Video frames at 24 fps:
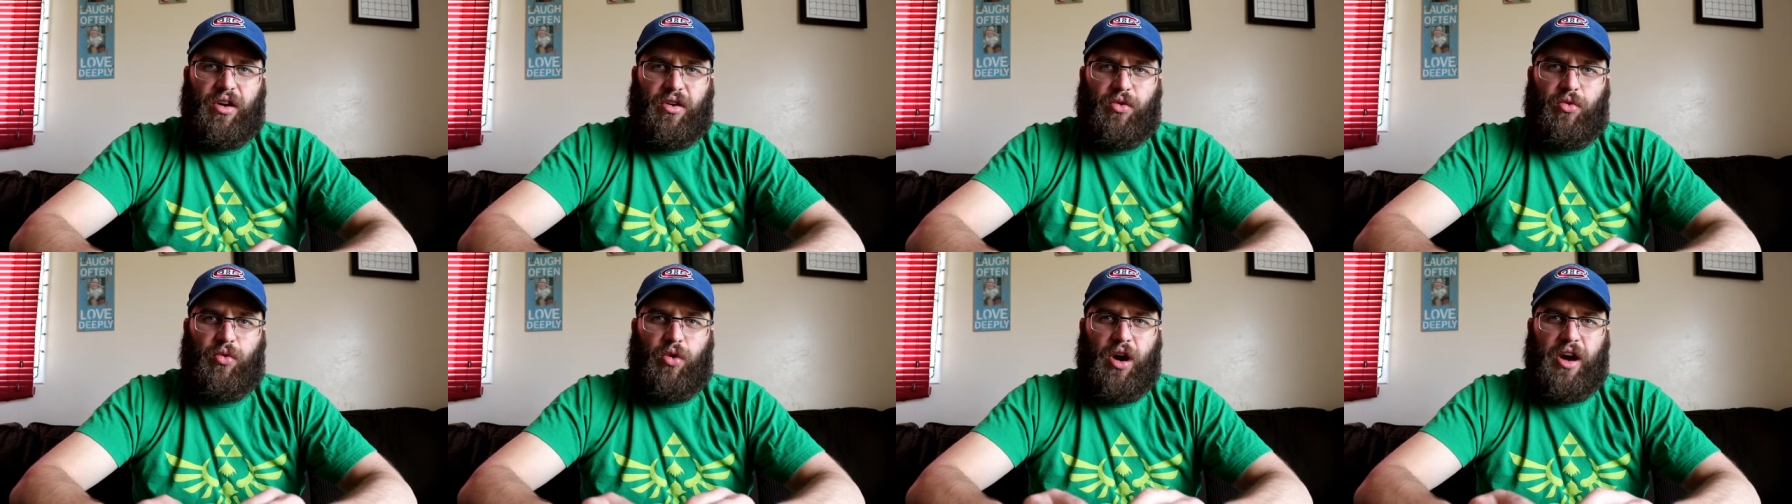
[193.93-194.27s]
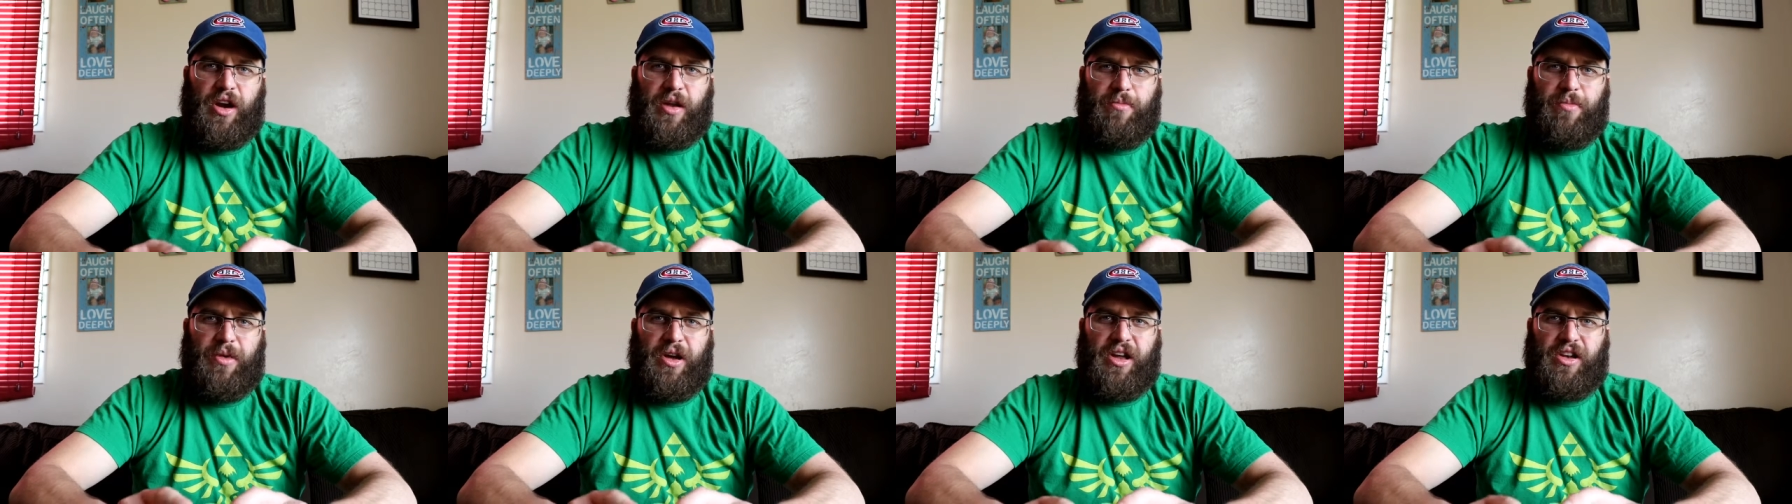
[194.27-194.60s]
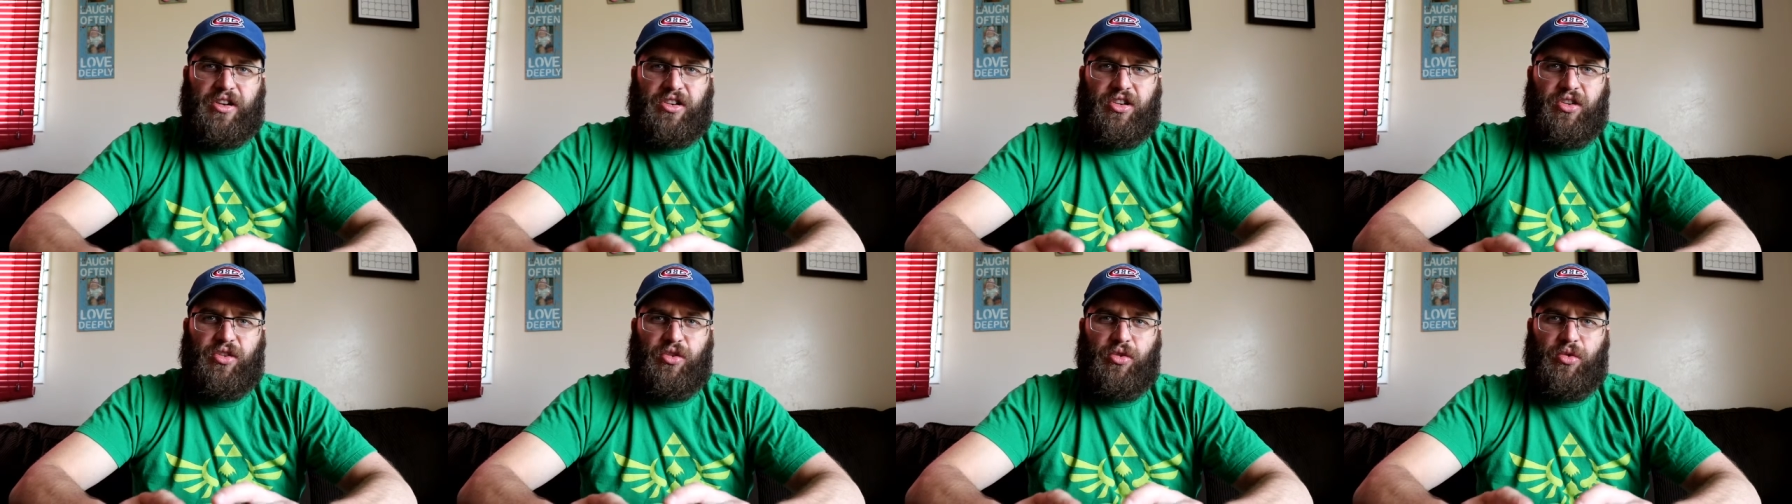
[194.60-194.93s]
quite a
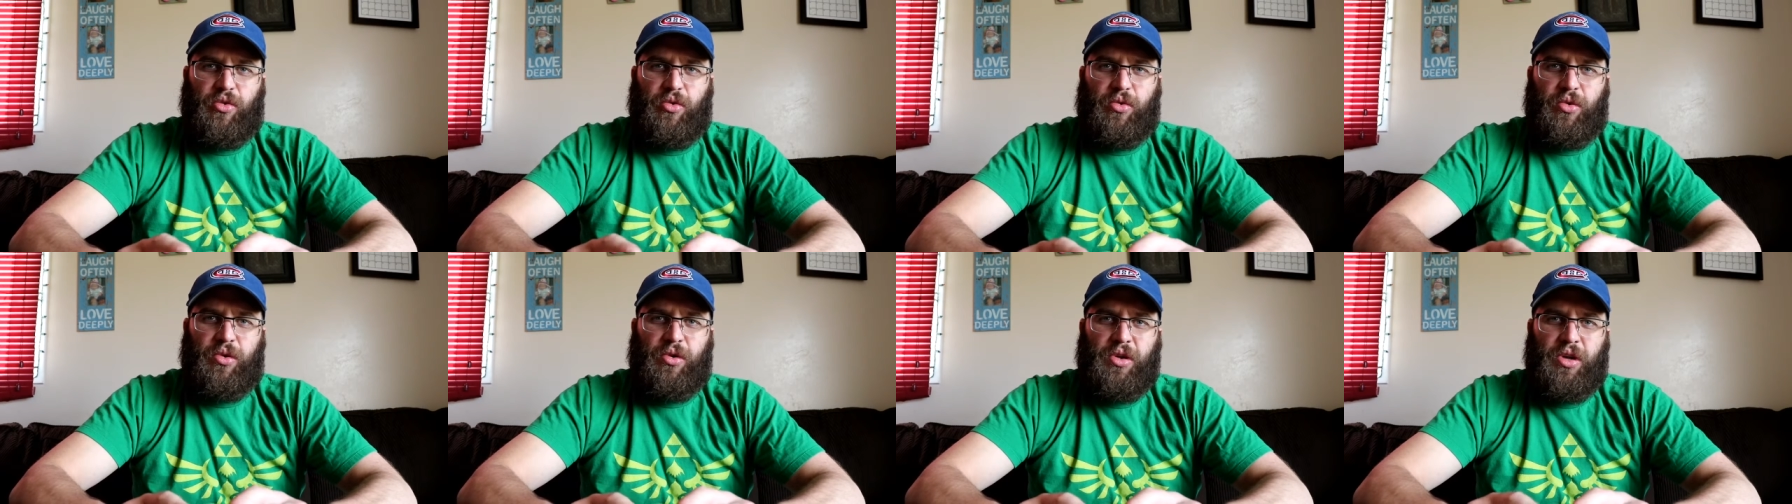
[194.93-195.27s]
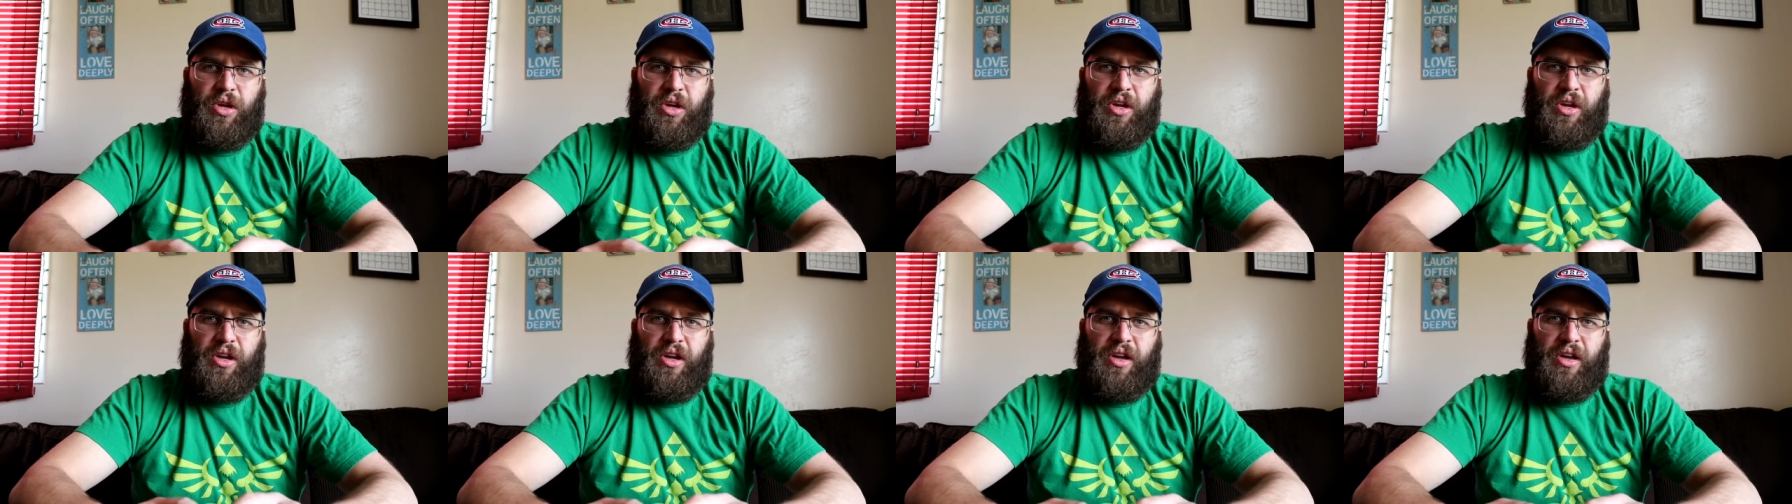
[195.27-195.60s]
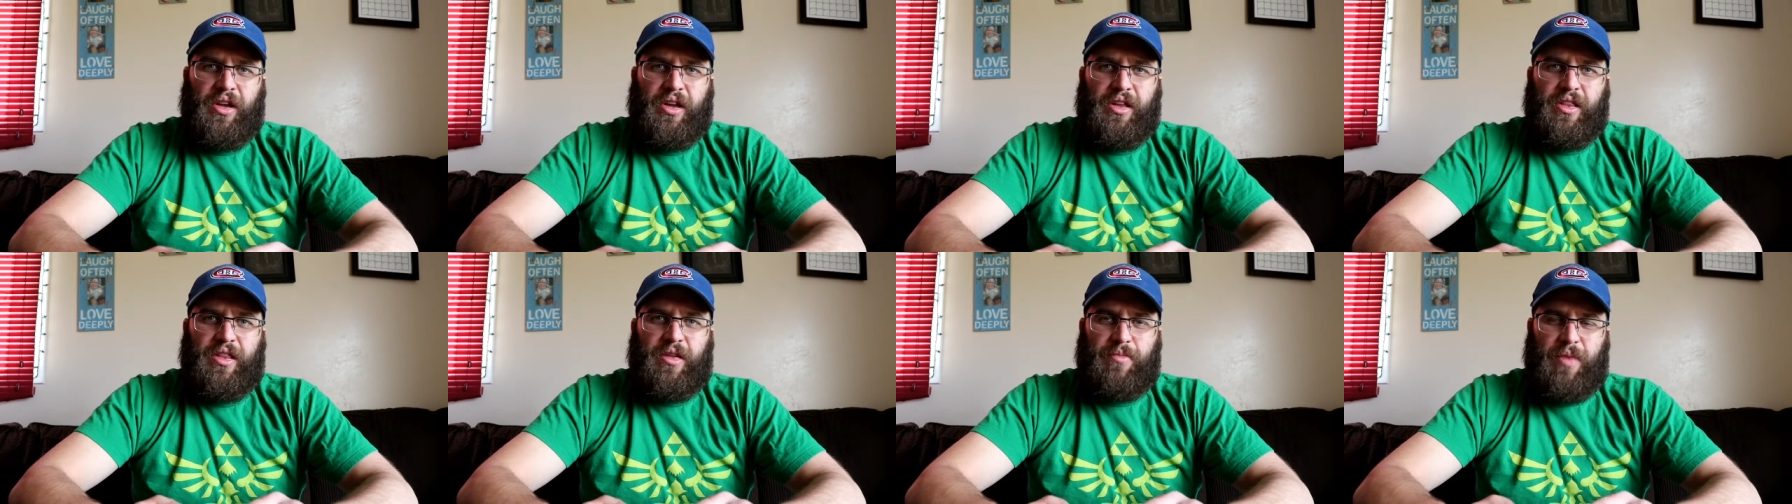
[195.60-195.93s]
bit to
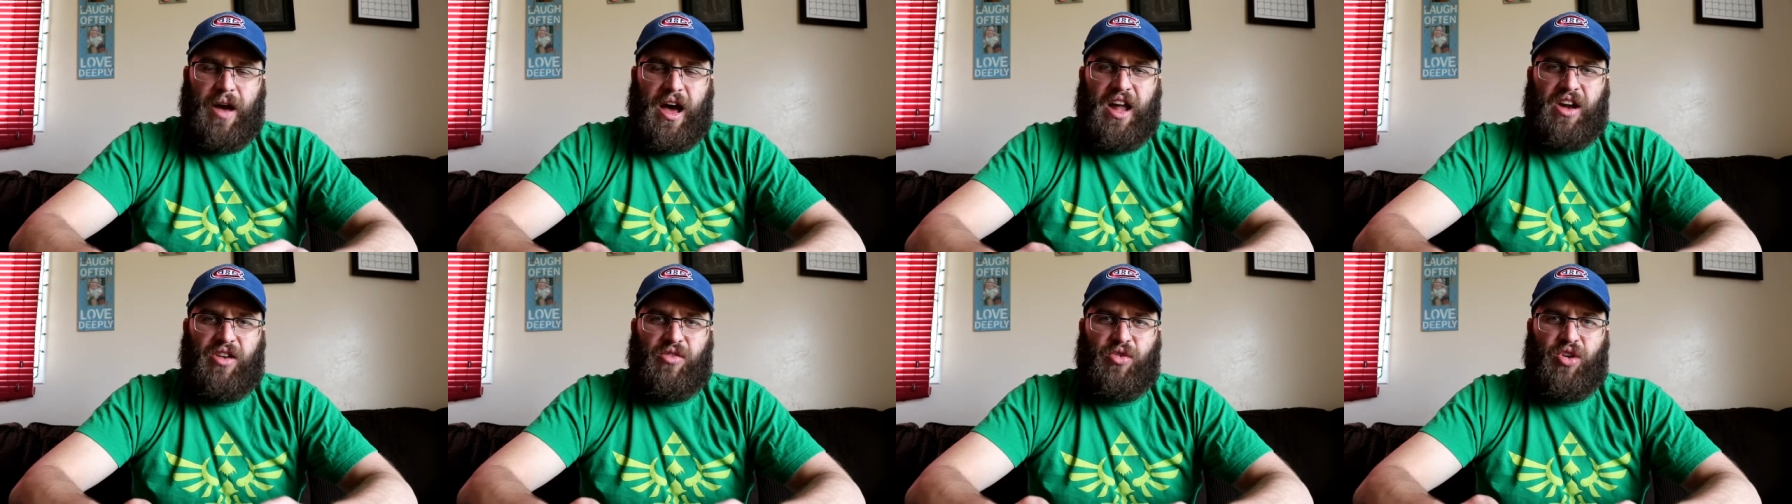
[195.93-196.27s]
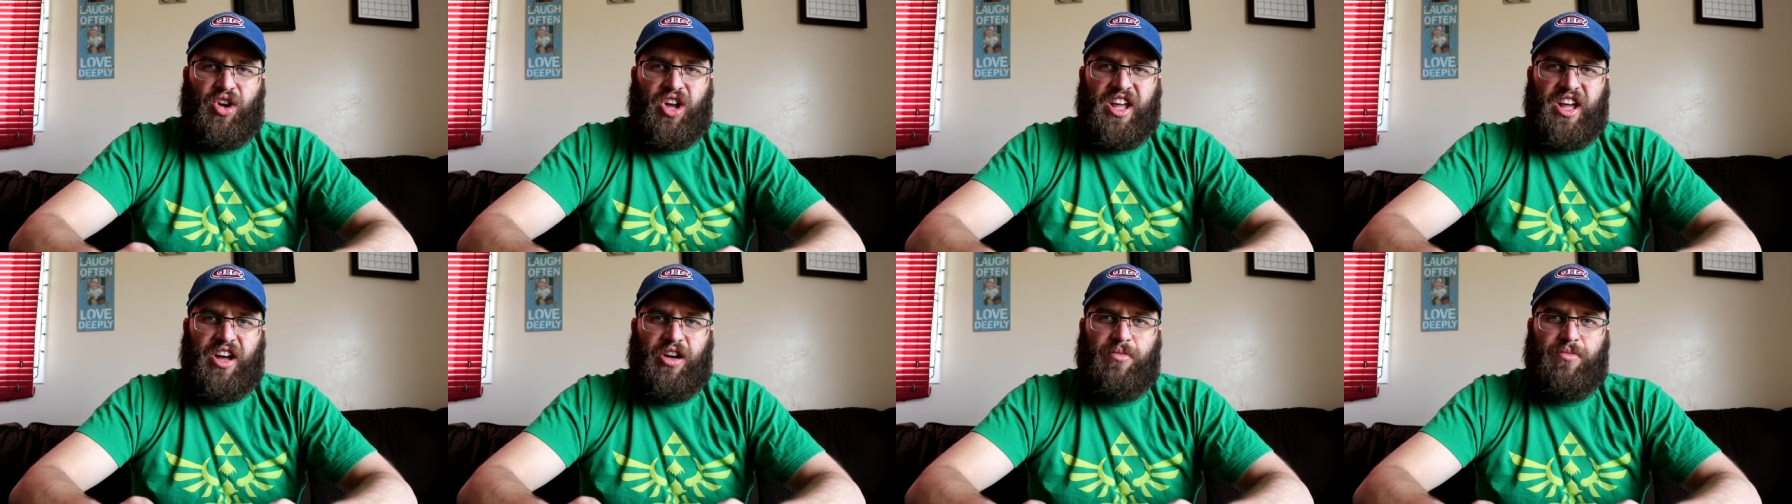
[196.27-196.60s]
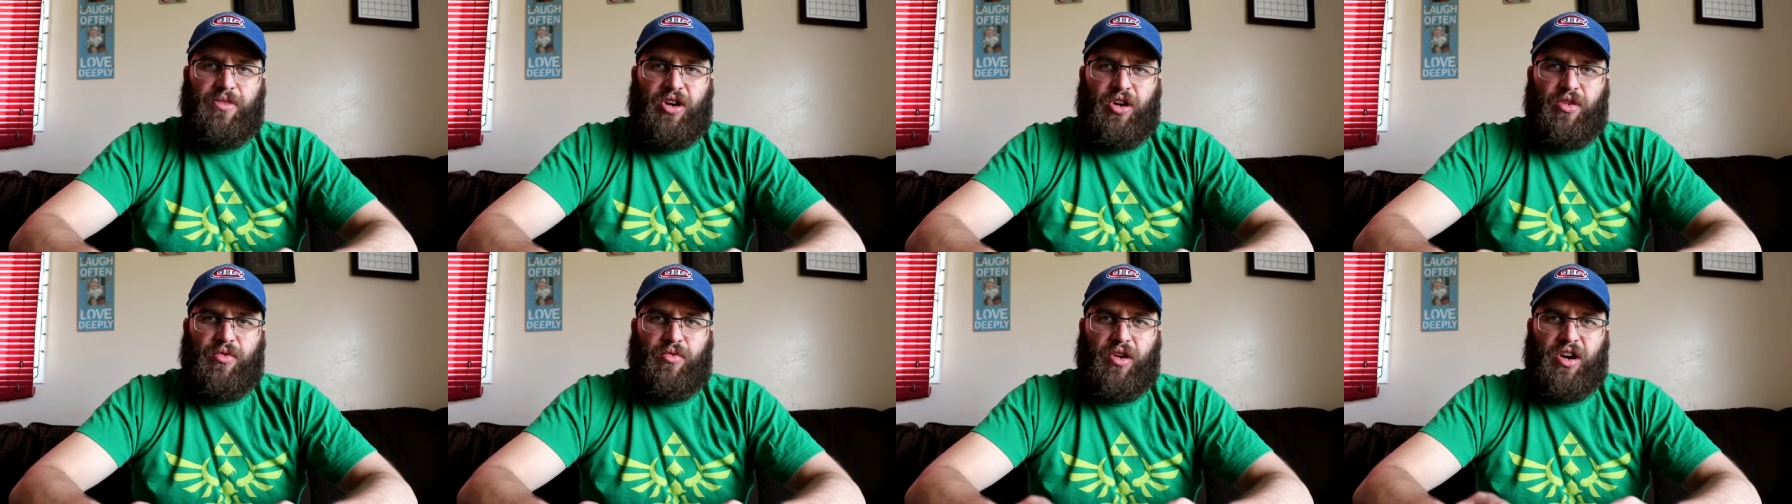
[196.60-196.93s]
the Battle Royale
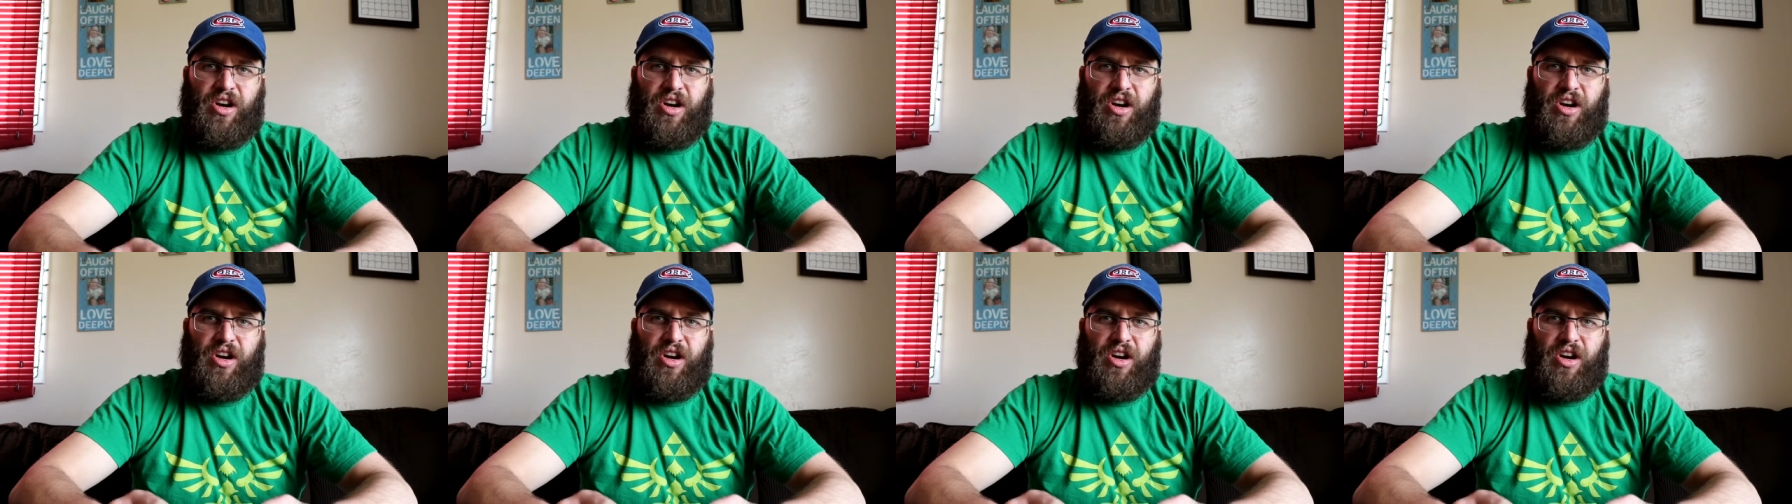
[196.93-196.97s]
mode,